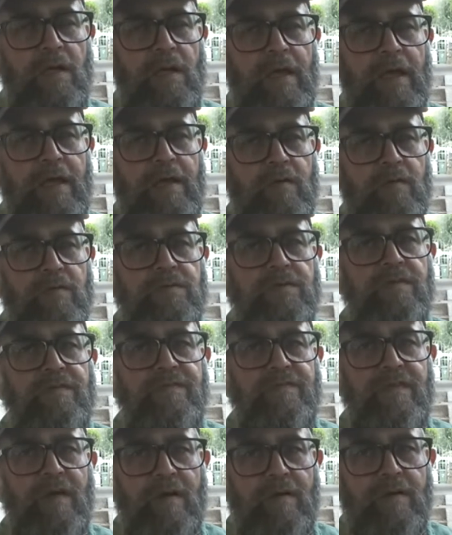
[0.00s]
It was a
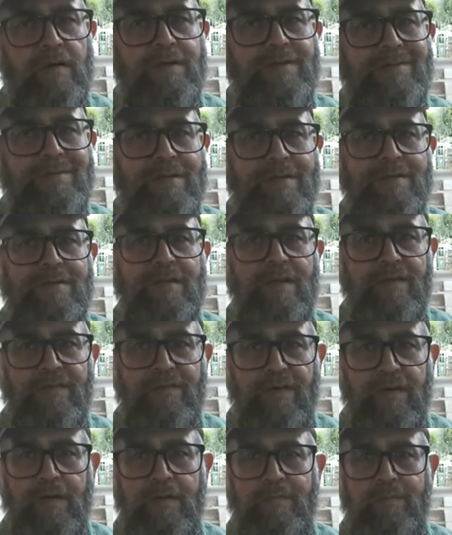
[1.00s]
very
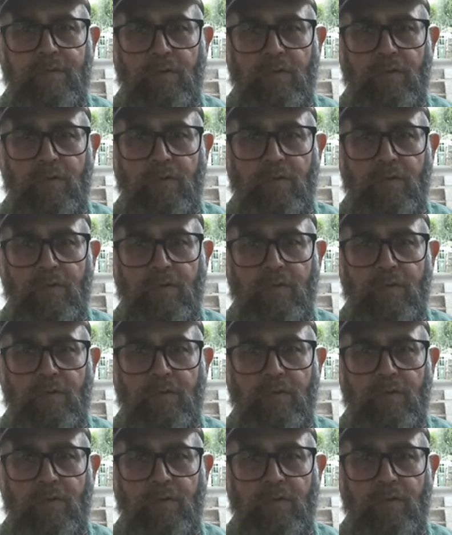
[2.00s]
significant